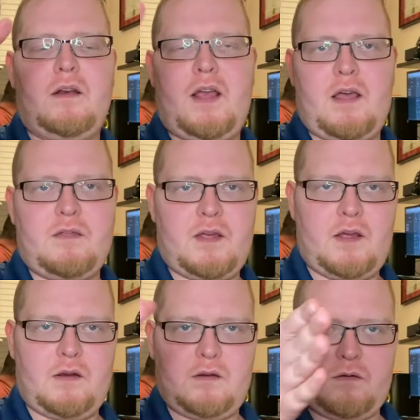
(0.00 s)
at
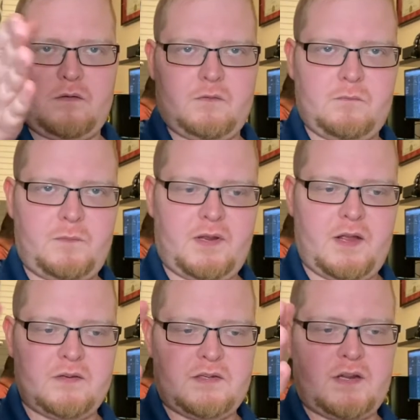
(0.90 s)
that
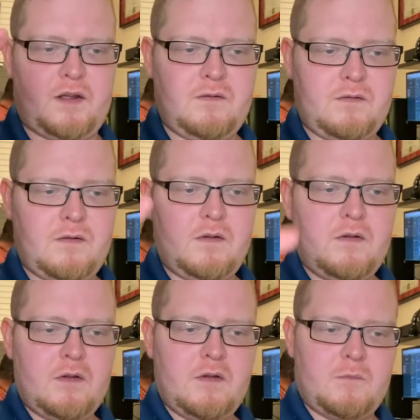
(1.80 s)
pH scale,
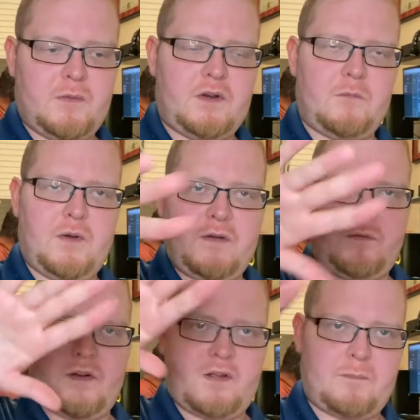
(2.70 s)
but your
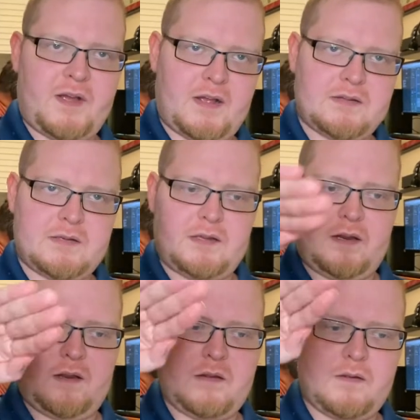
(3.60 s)
buffering
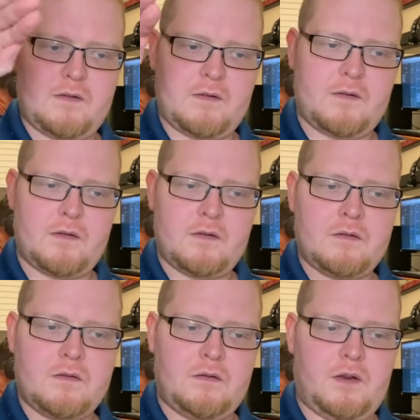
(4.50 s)
capacity,
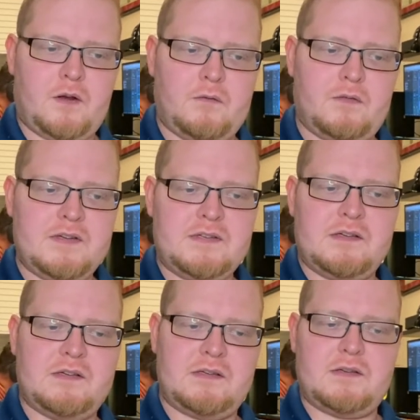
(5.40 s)
this
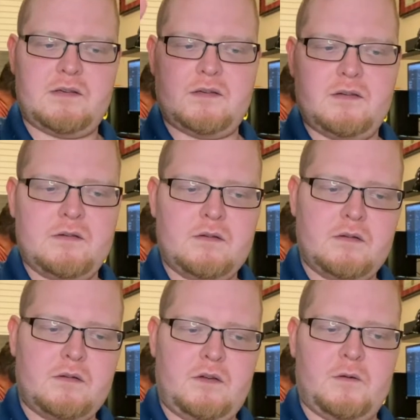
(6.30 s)
is
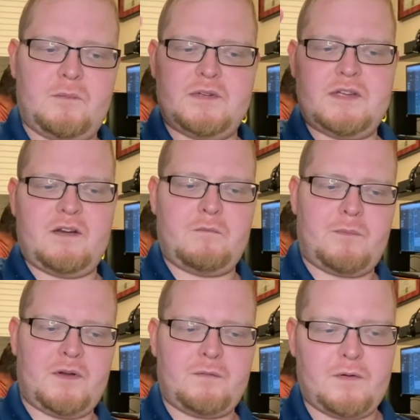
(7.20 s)
your percent of
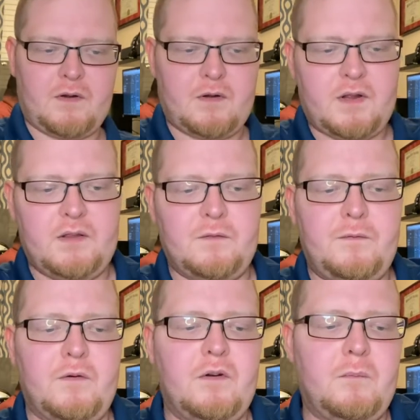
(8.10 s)
buffer in the
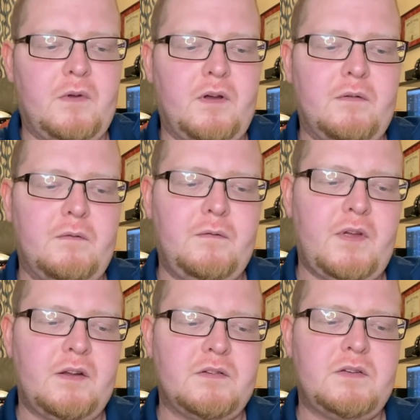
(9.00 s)
form of
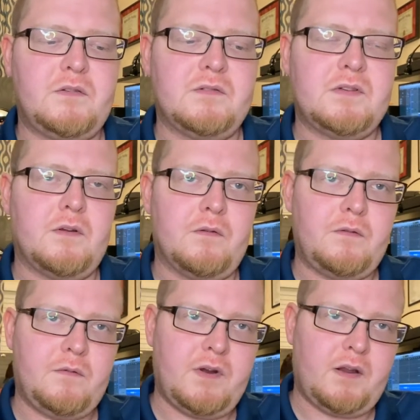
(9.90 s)

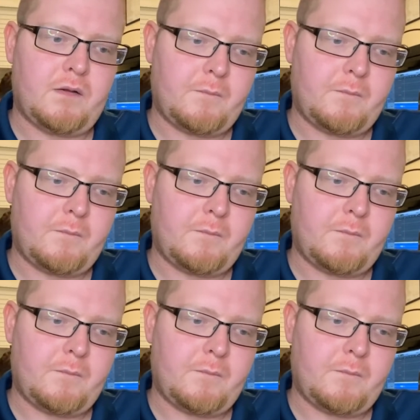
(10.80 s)
H2CO3.